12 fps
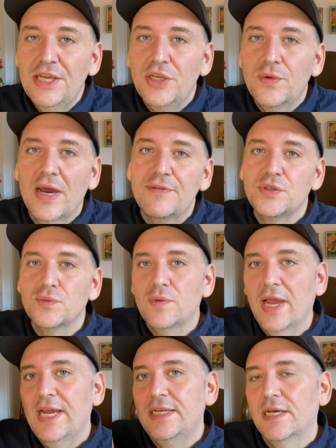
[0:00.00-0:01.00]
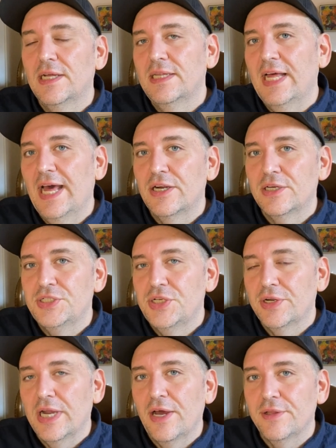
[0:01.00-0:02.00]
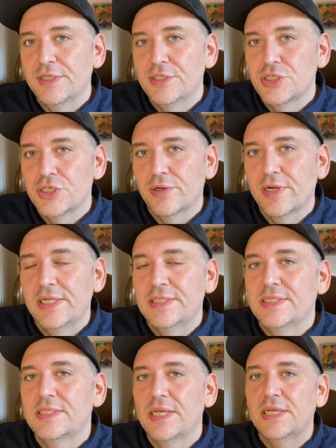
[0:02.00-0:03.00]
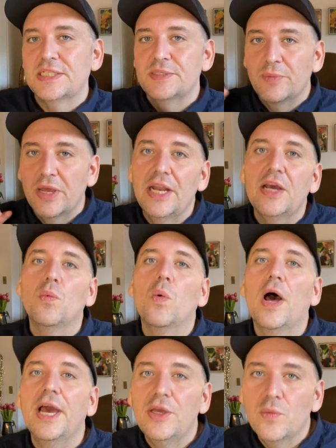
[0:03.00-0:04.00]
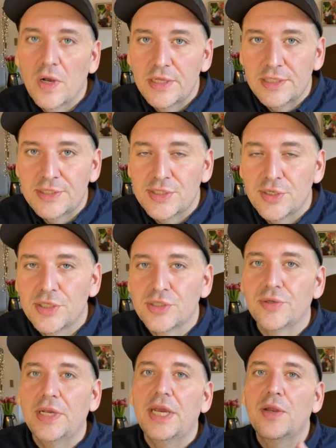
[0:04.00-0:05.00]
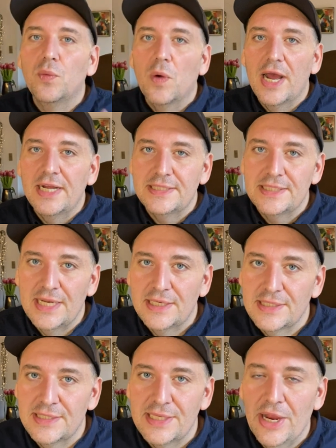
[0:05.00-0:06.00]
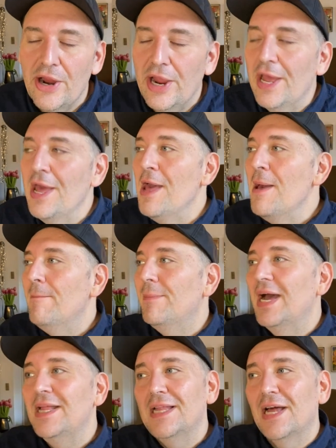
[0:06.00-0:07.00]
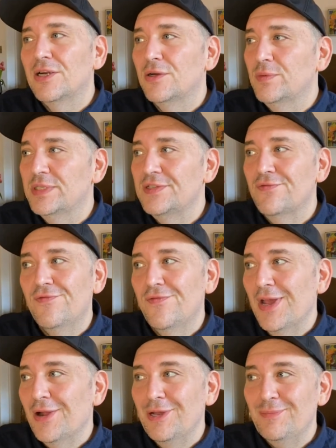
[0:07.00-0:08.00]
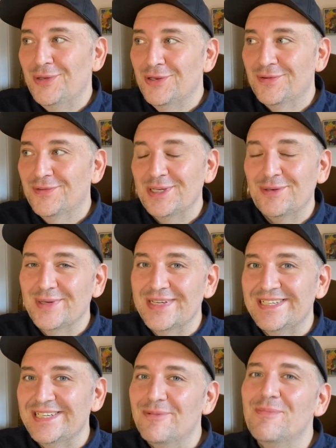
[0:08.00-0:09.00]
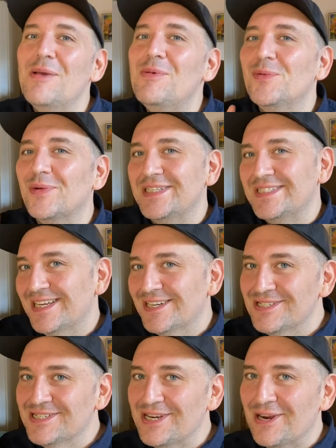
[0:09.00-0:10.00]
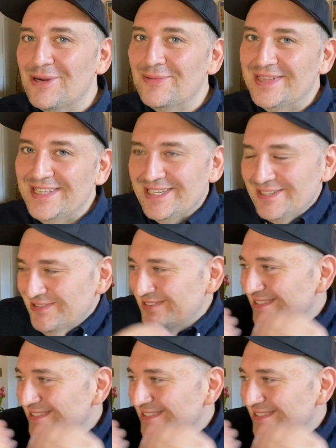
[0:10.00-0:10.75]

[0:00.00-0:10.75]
you have to write a letter to your health insurance explaining why you want the surgery and why it's necessary. My letter was very beautifully written. Maybe one day I'll share it with you.